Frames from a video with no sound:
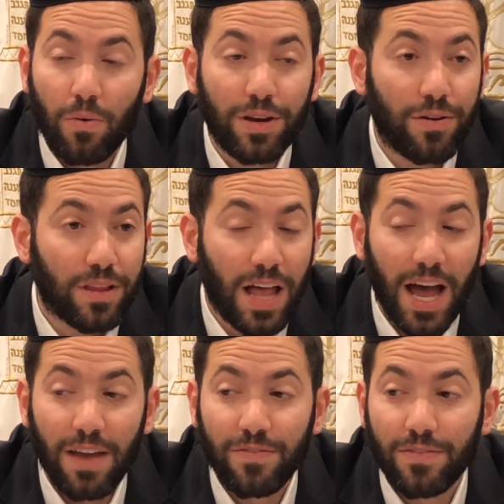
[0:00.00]
when you're
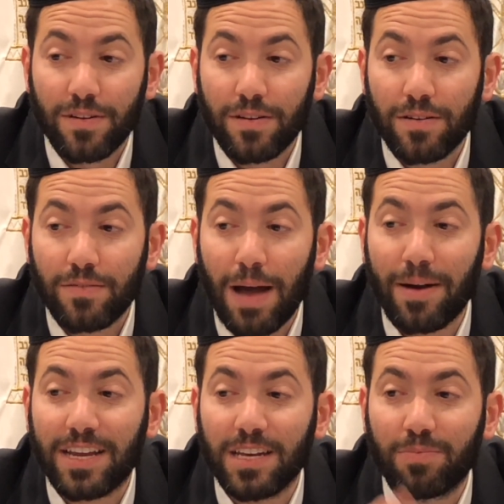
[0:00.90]
alive,
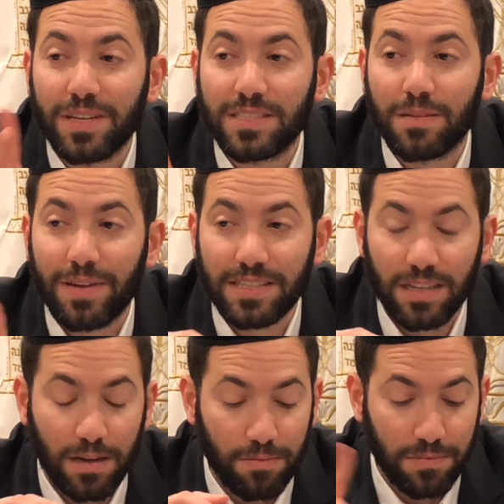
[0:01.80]
Rabbi, can you please, the bigs
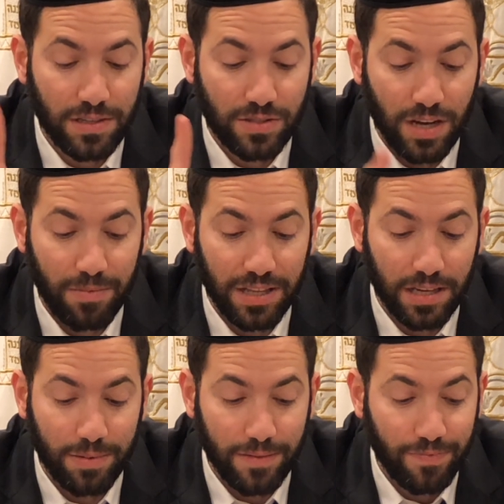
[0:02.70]
are disturbing a
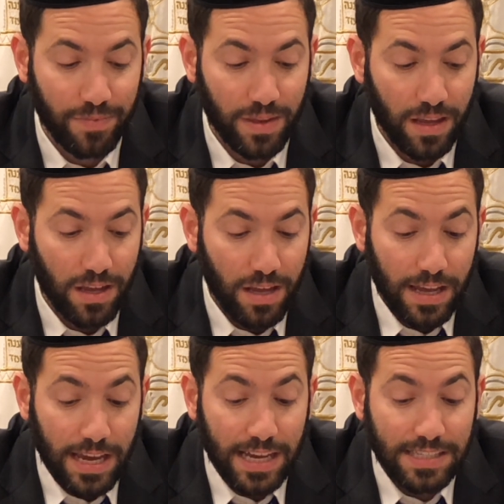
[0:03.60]
little bit.
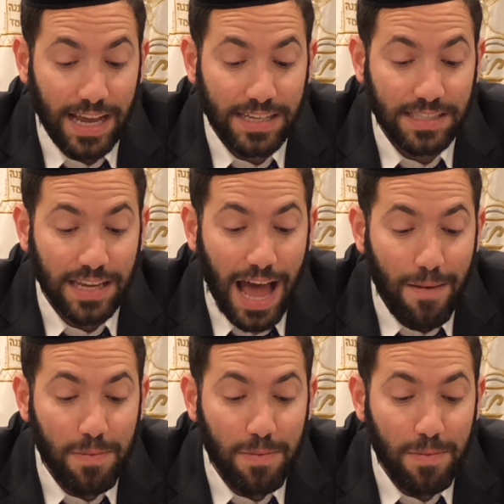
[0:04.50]
He says, fear